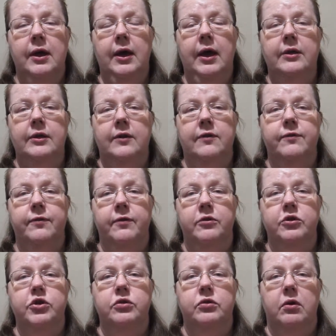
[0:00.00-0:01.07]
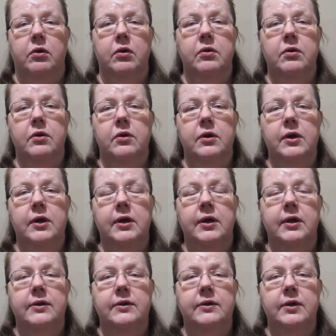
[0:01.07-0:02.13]
it is for sure
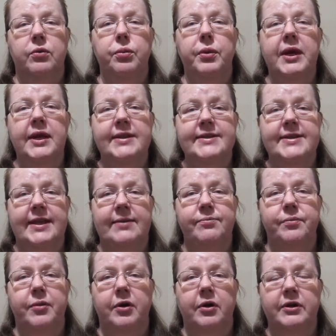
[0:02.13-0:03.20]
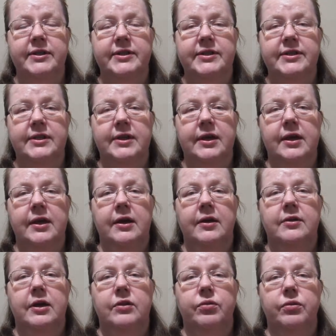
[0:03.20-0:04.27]
the very same box
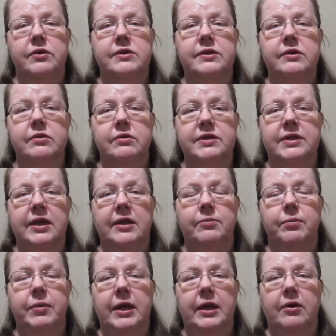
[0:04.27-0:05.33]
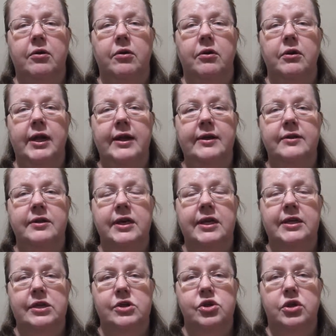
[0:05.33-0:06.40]
that was used in big collector
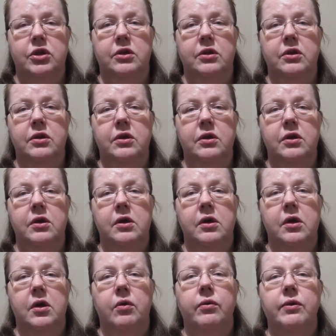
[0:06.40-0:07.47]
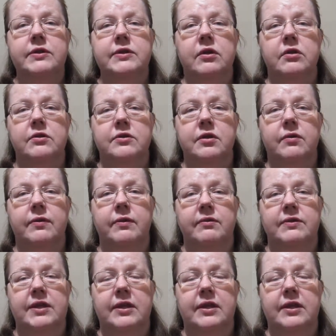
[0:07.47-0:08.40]
edition was also used